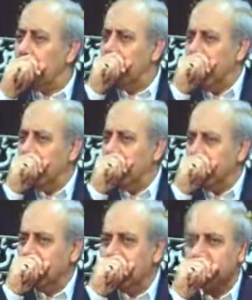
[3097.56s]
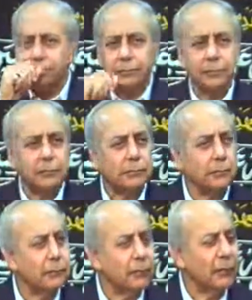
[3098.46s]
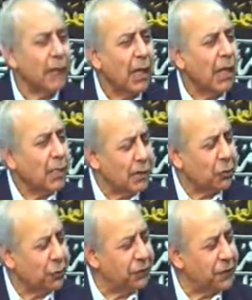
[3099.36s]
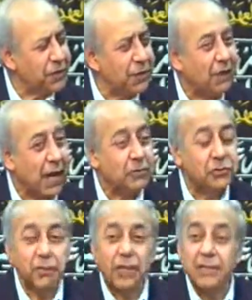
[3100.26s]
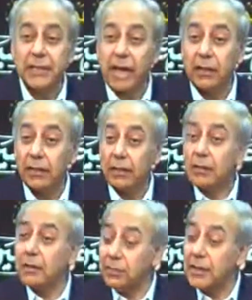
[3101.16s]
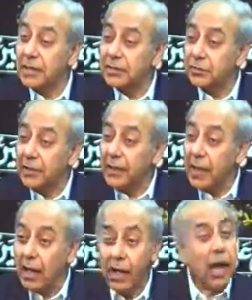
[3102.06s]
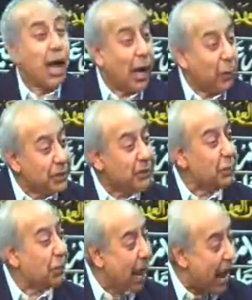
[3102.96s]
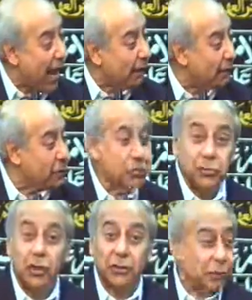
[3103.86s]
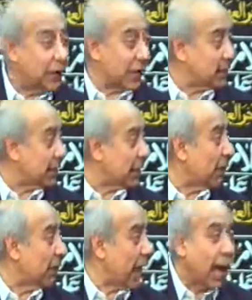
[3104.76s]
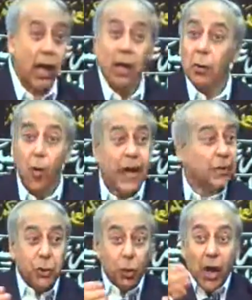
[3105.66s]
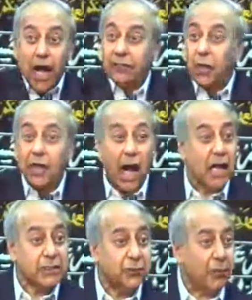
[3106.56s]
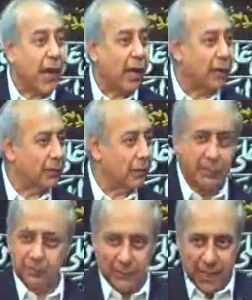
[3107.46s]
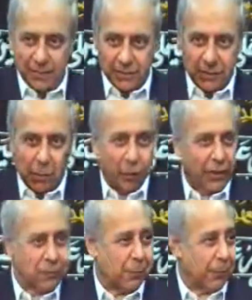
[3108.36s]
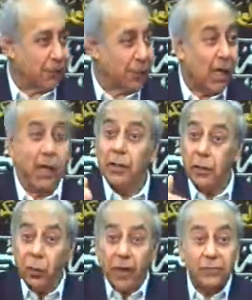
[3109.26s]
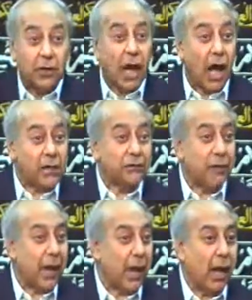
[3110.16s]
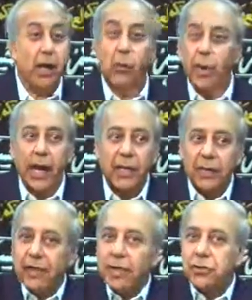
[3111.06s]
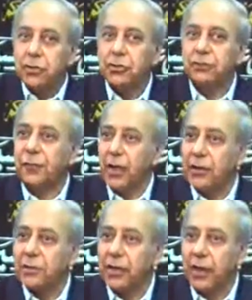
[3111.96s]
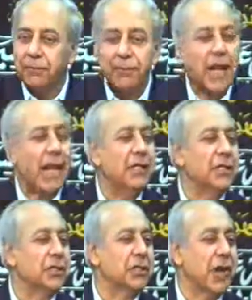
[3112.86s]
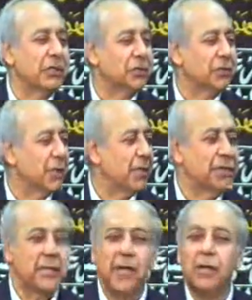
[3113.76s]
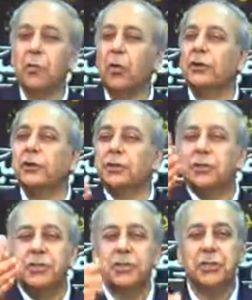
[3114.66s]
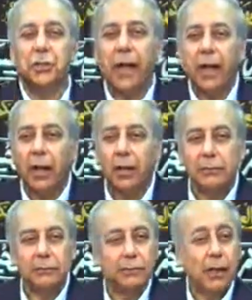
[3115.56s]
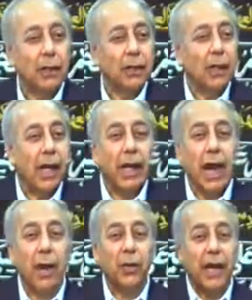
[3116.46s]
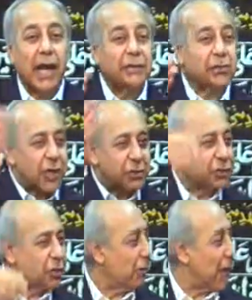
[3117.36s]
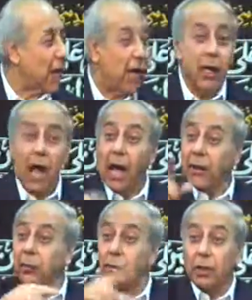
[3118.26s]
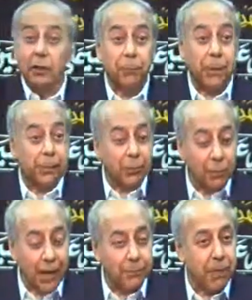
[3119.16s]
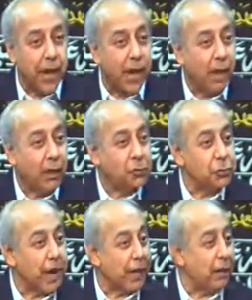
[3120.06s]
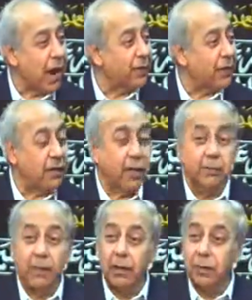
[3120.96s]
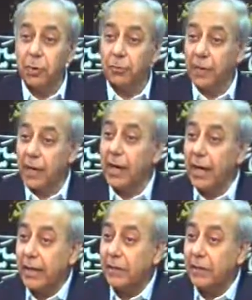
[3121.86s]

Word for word: the Kufis turned around to him and said, Yabna Rasulillah, are we so bad that you do not even accept our bayah when you have not asked for bayah? That's the glorious point. You have not asked for bay'ah. We are giving it to you voluntarily. And he turned round to them and said, What use is your bay'ah? And how can I trust your bay'ah? Are you not the people who made bay'ah to my grandfather Amir al-Mu'mineen alayhi